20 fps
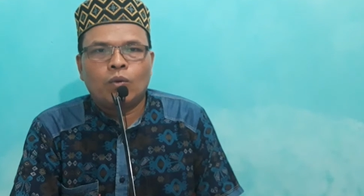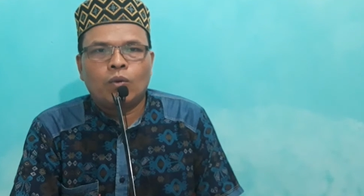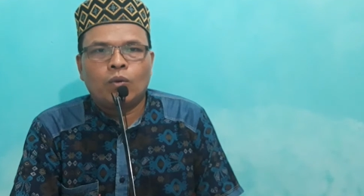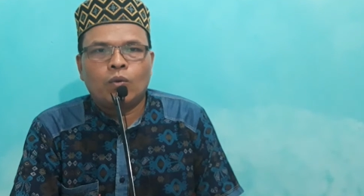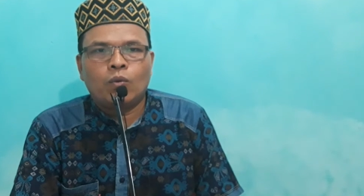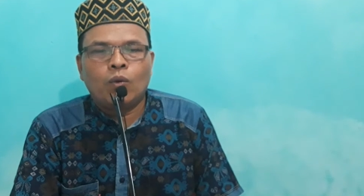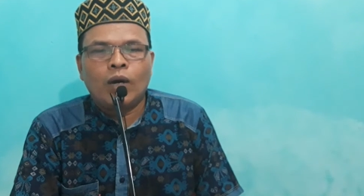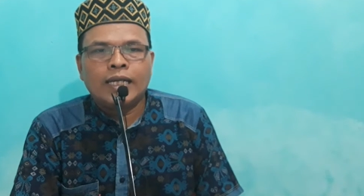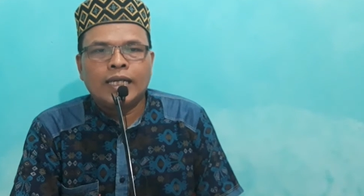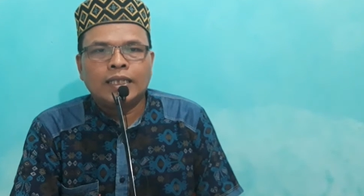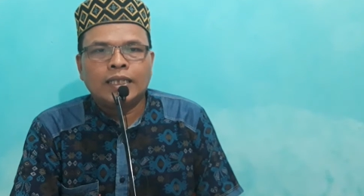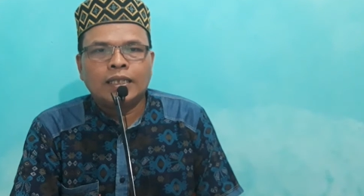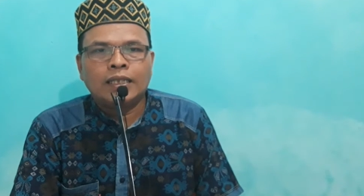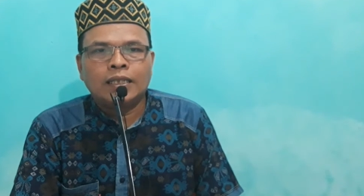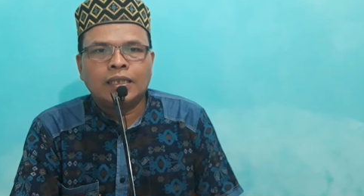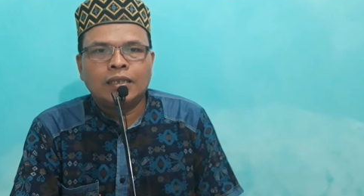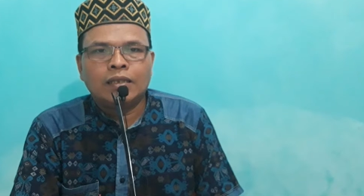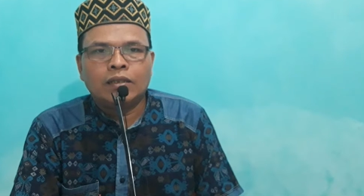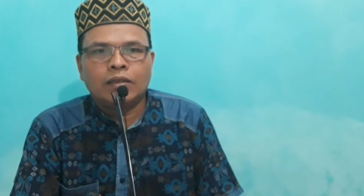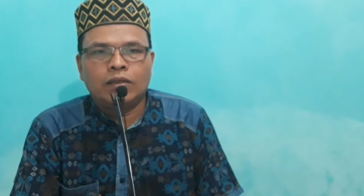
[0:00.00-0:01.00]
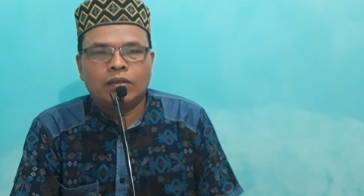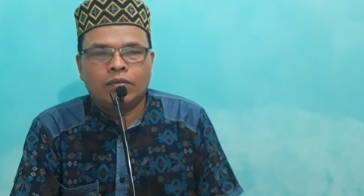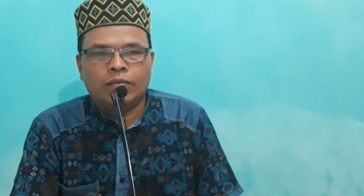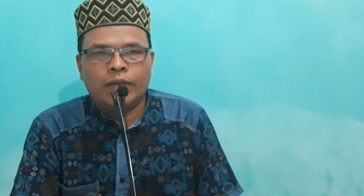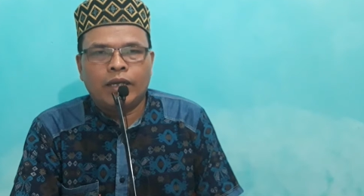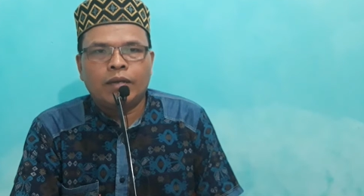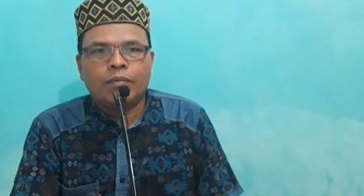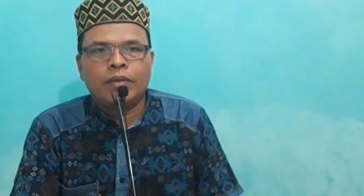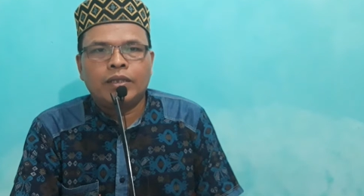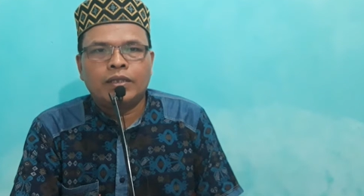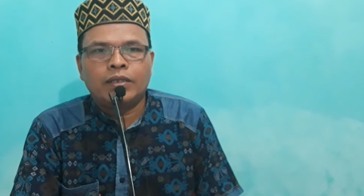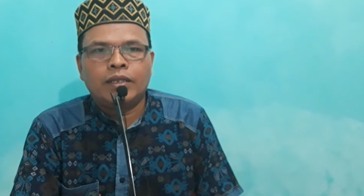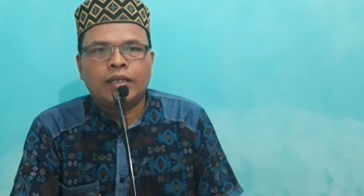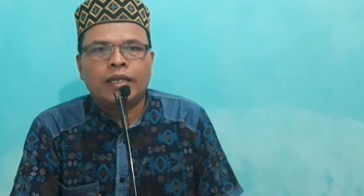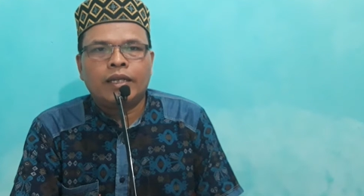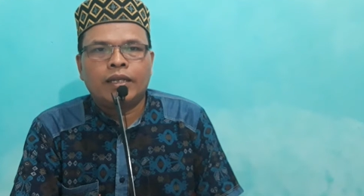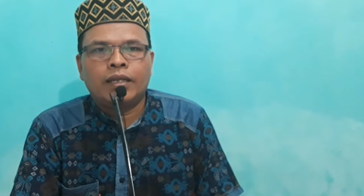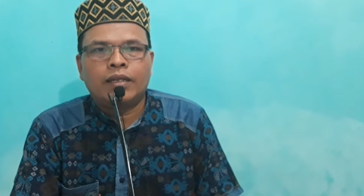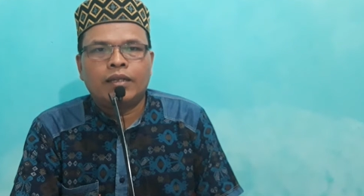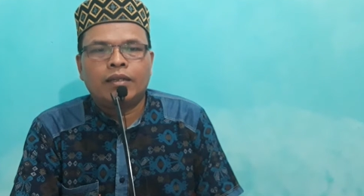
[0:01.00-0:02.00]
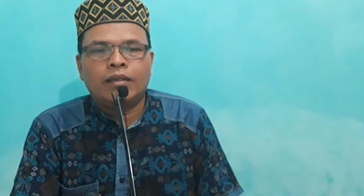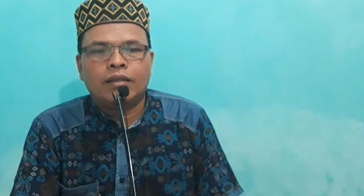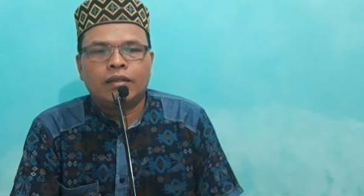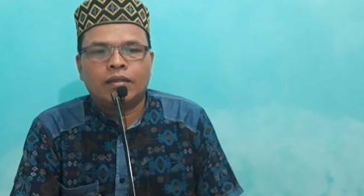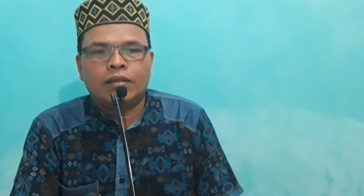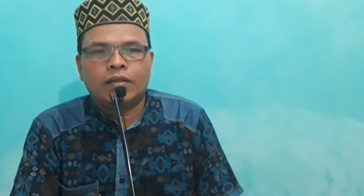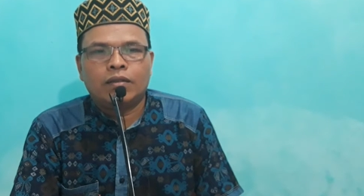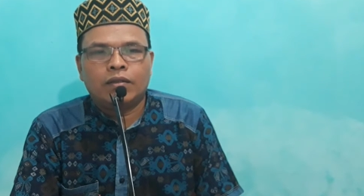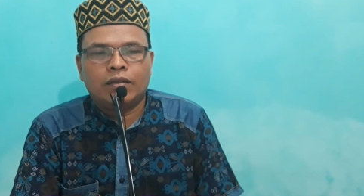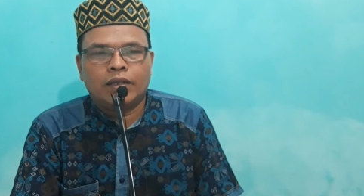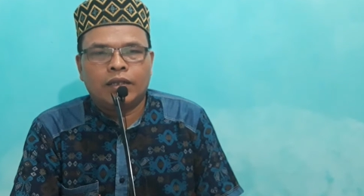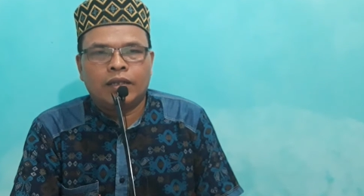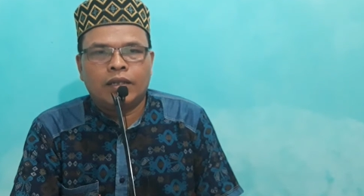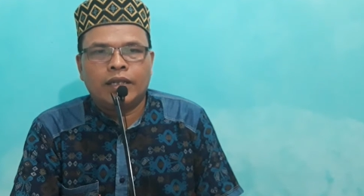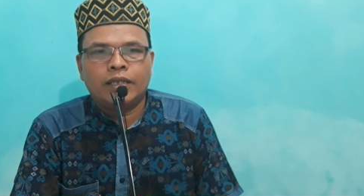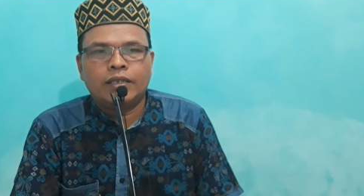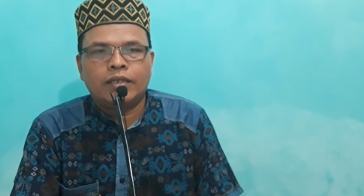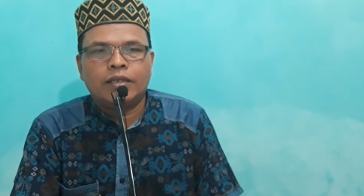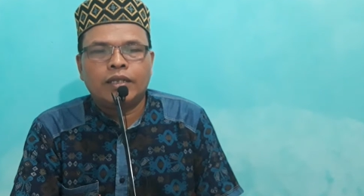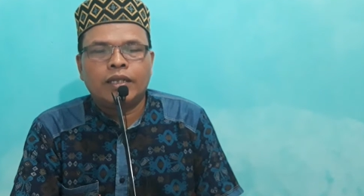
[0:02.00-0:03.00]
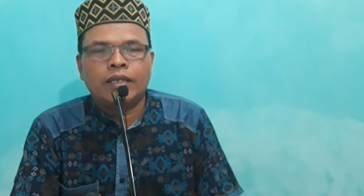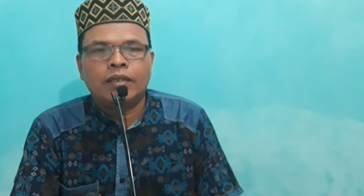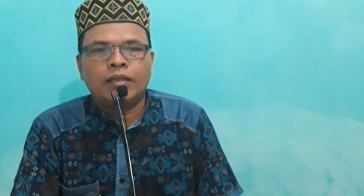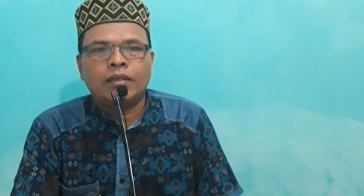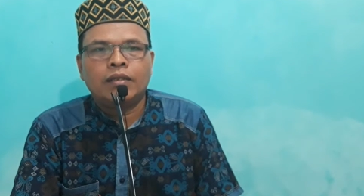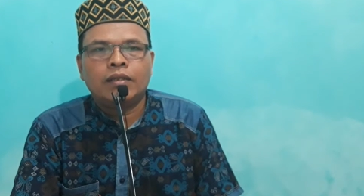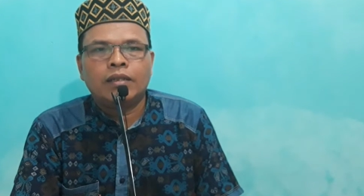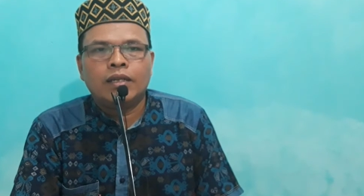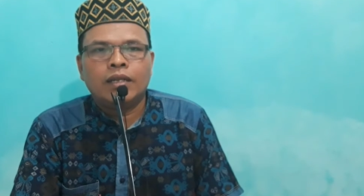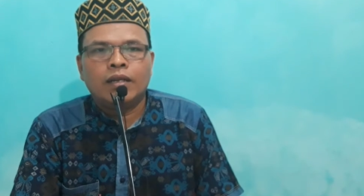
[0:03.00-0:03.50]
once you make mistake in listening,